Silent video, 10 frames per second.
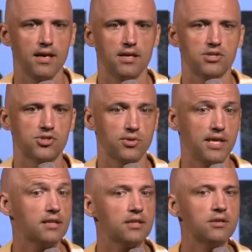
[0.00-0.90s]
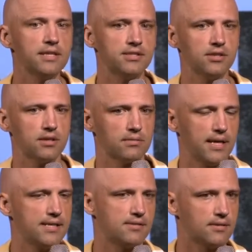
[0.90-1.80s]
So he literally took a
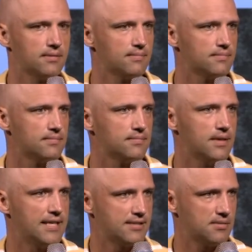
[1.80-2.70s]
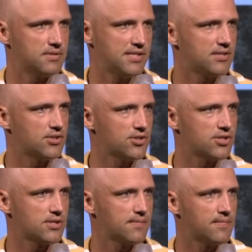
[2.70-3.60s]
razor and some
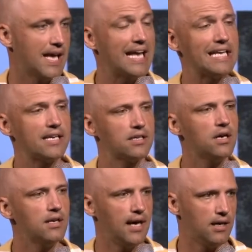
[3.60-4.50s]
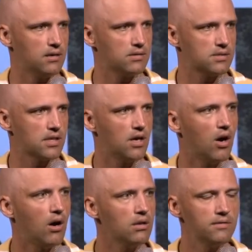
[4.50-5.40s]
scissors, and he cut out
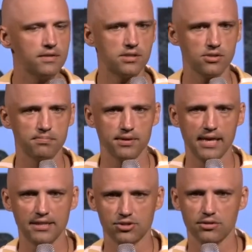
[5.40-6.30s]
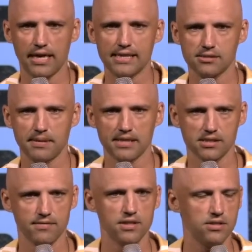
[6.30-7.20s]
all of the supernatural aspects
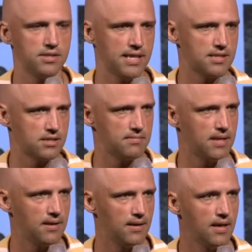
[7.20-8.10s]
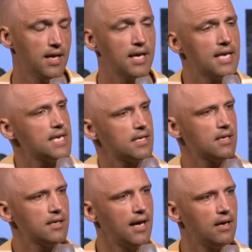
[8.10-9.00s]
of the New Testament. He
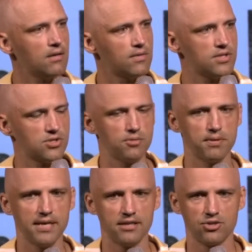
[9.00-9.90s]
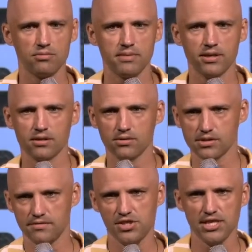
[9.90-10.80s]
cut out the supernatural miracles
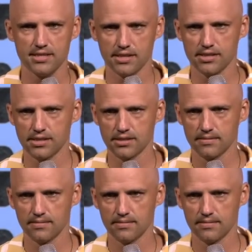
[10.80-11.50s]
of Jesus.